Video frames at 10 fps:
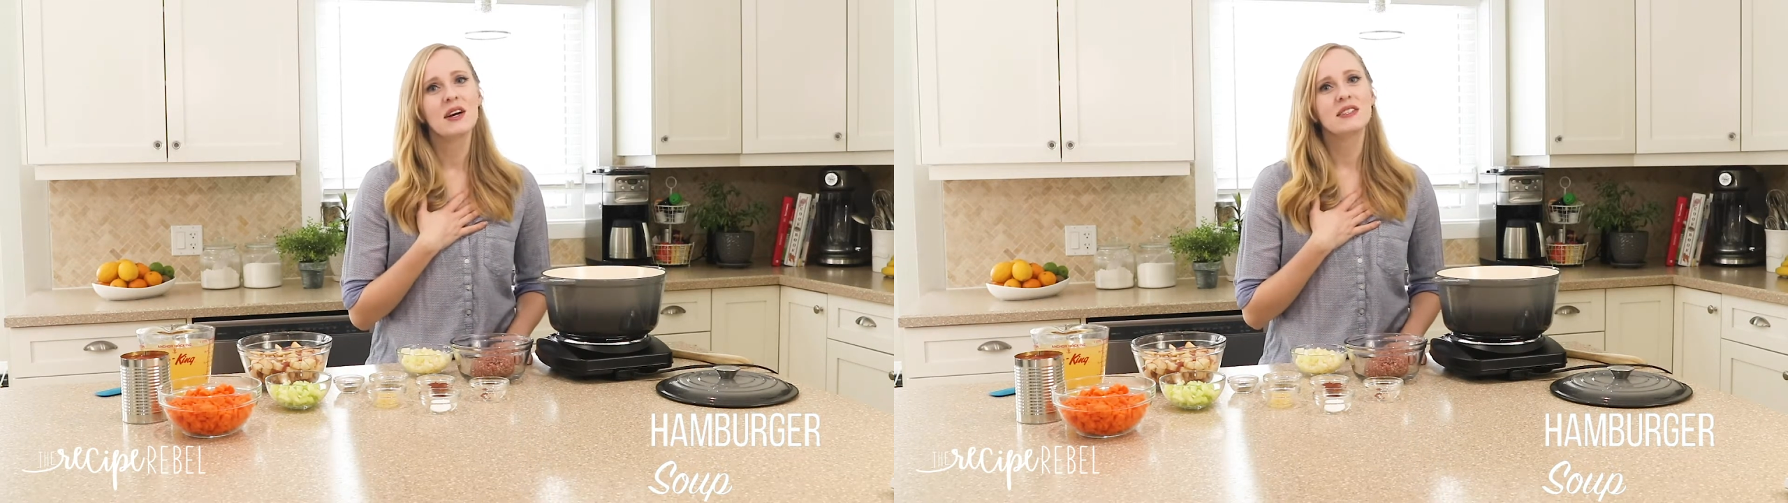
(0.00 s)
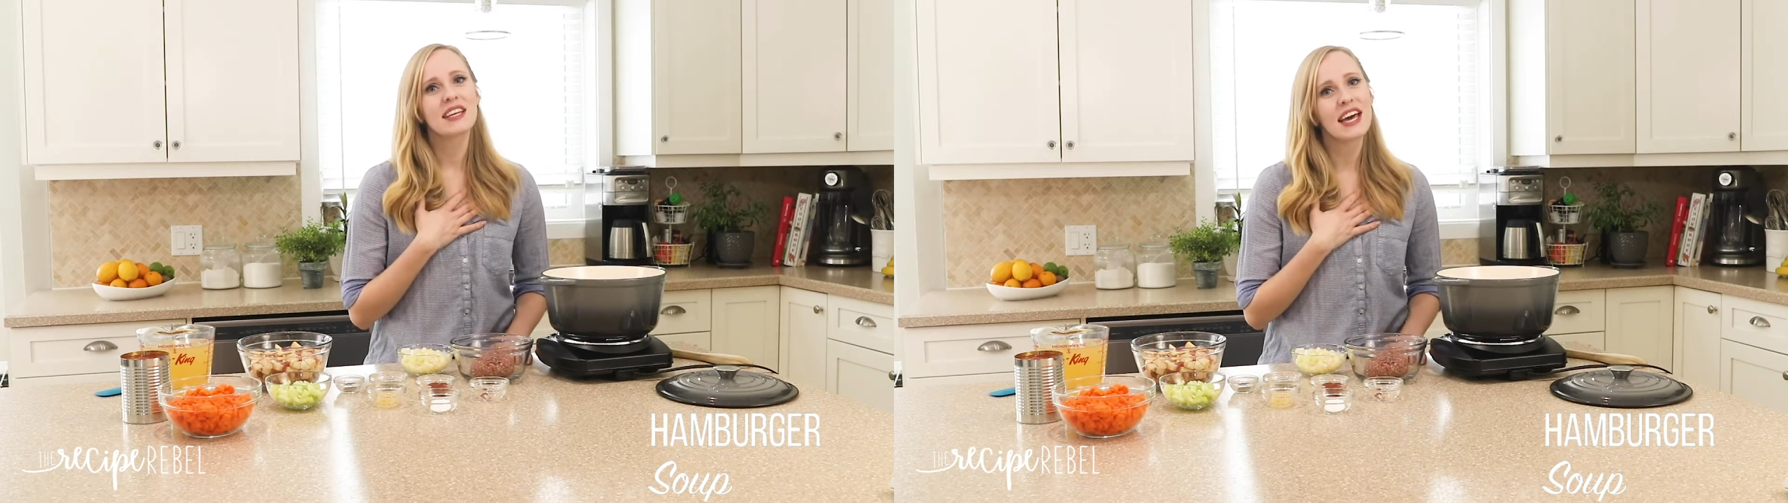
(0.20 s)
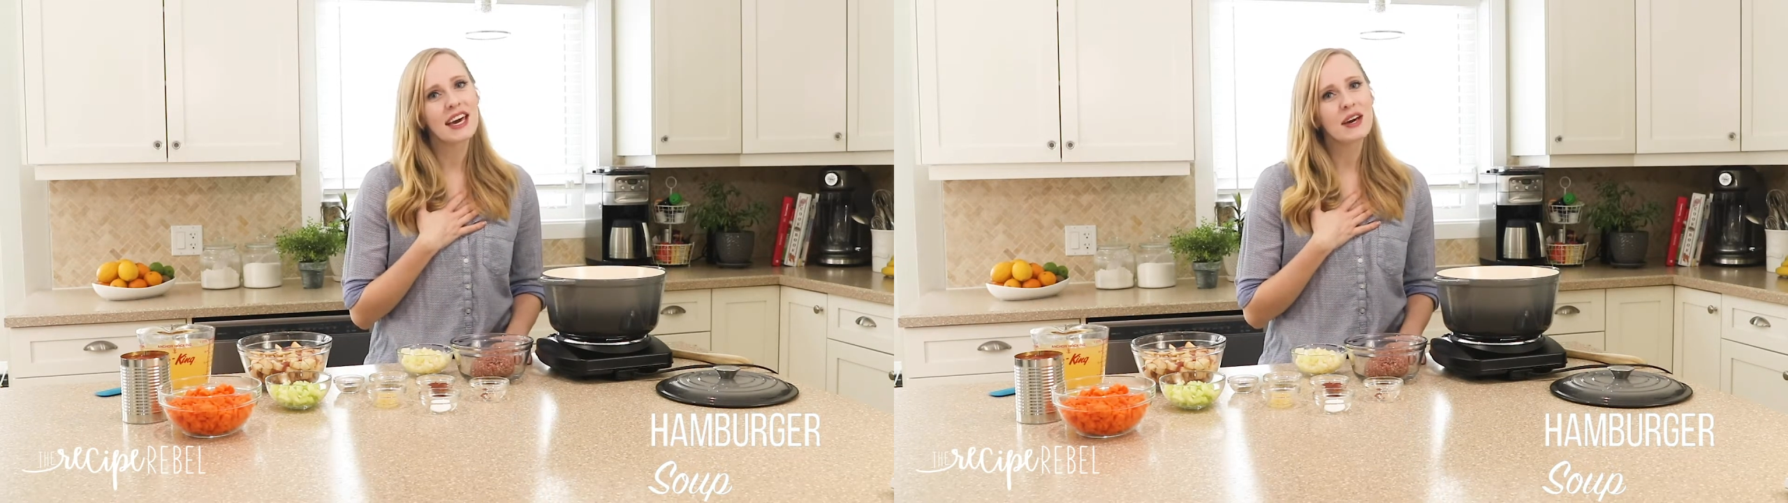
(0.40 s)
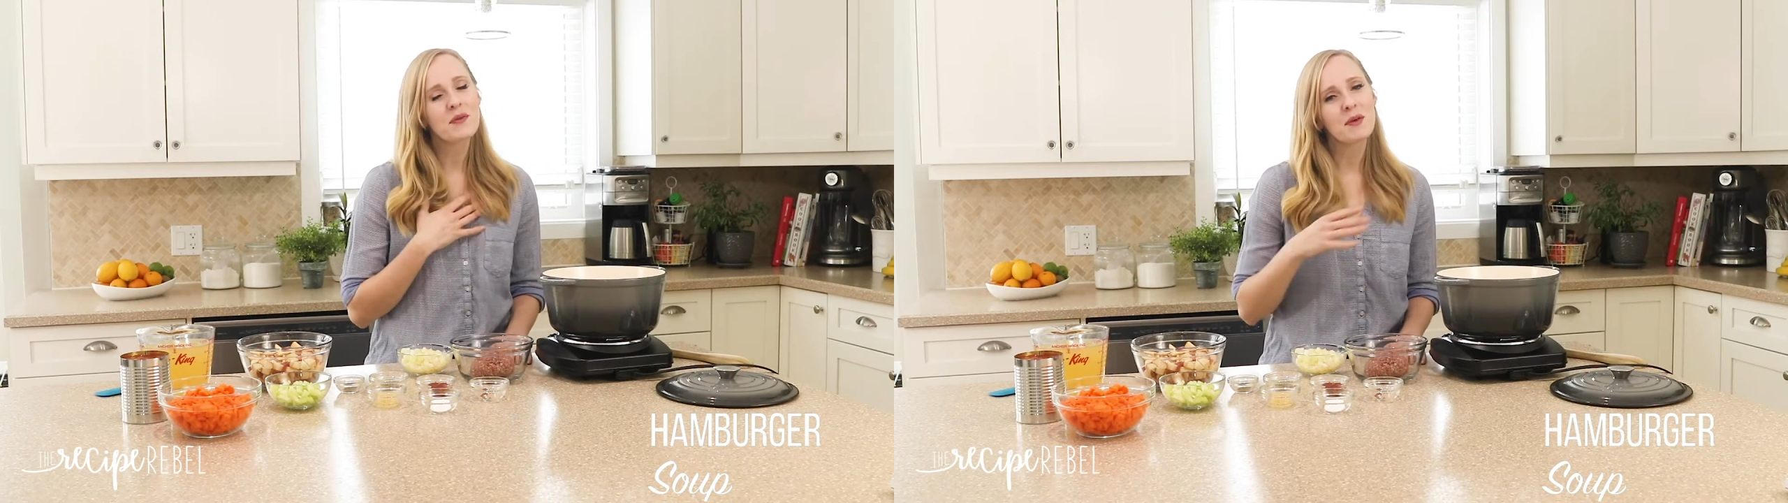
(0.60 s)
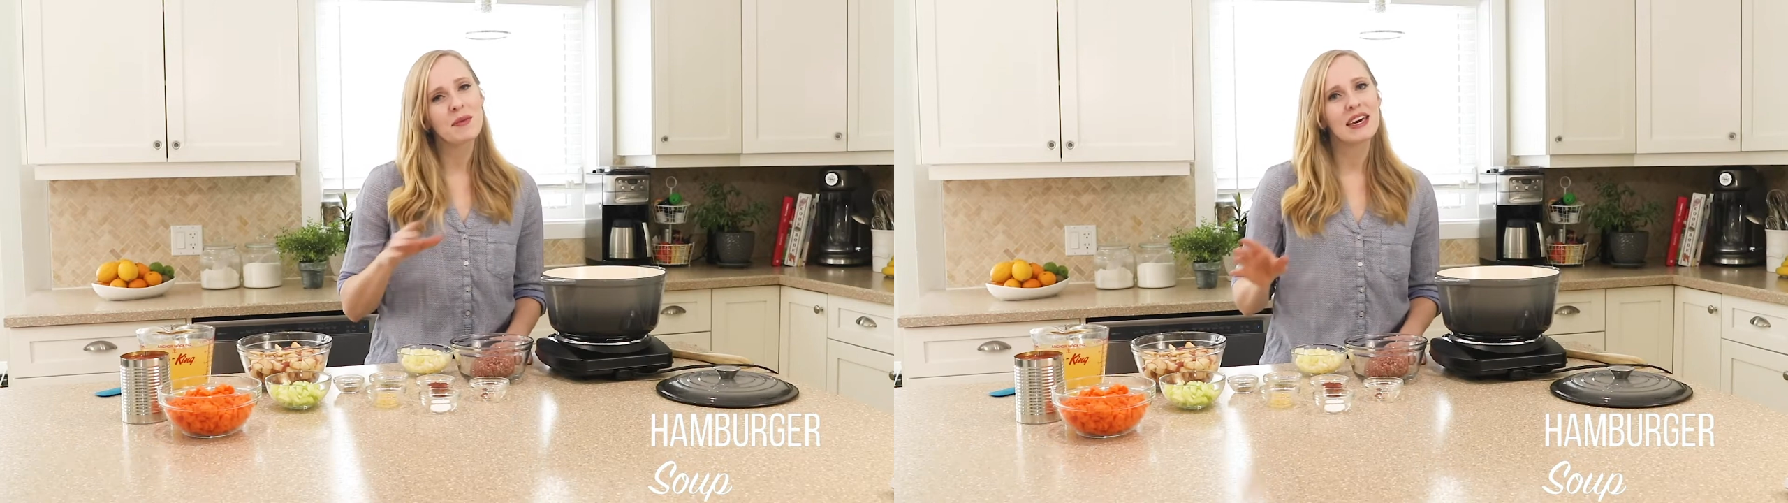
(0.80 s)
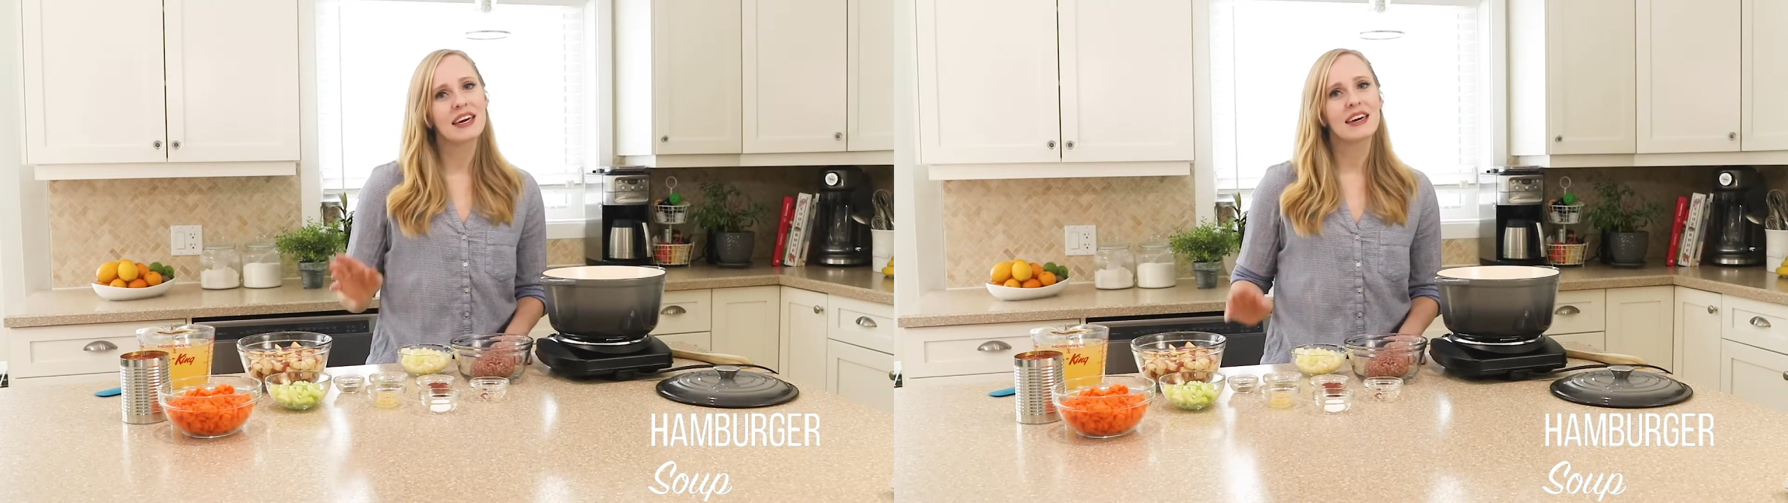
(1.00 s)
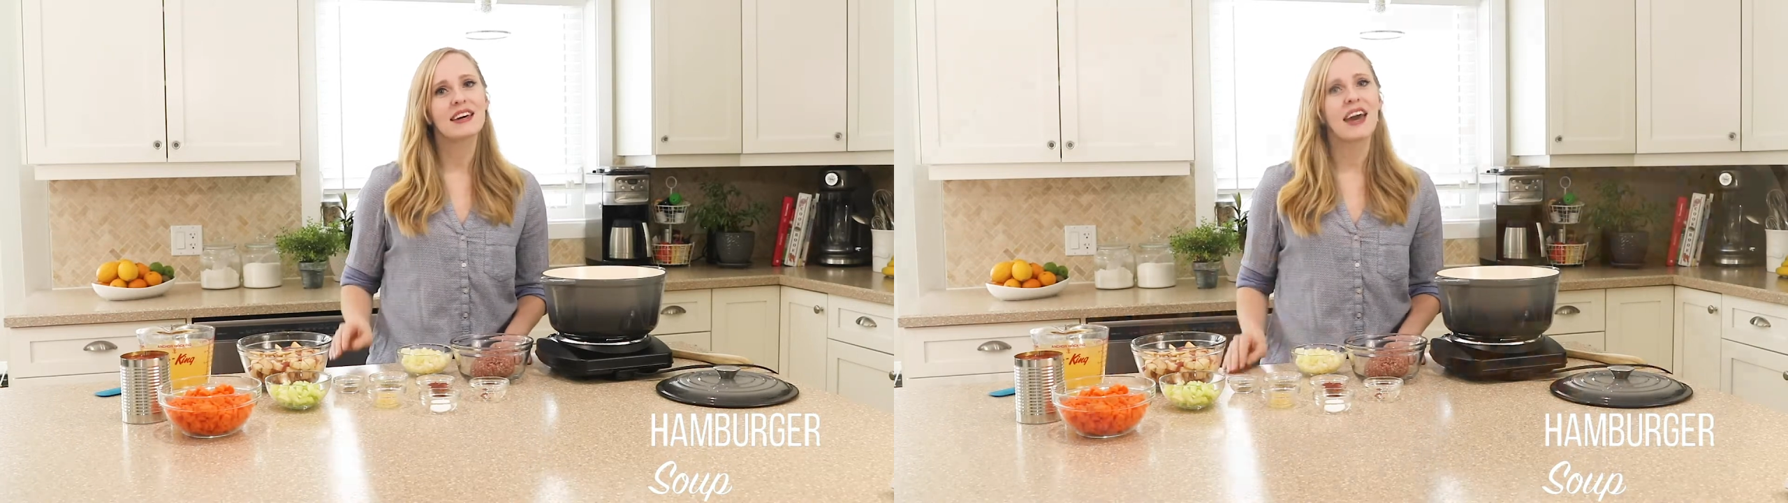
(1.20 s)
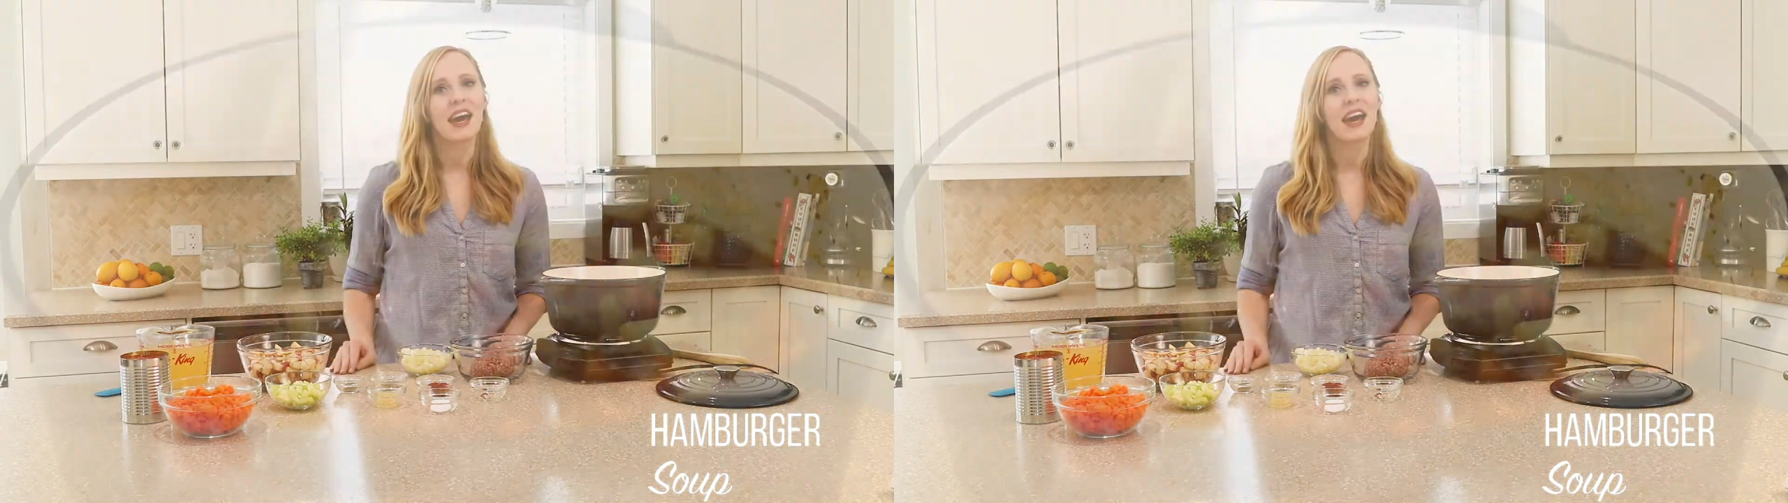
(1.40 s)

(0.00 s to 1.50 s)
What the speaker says: Today we're making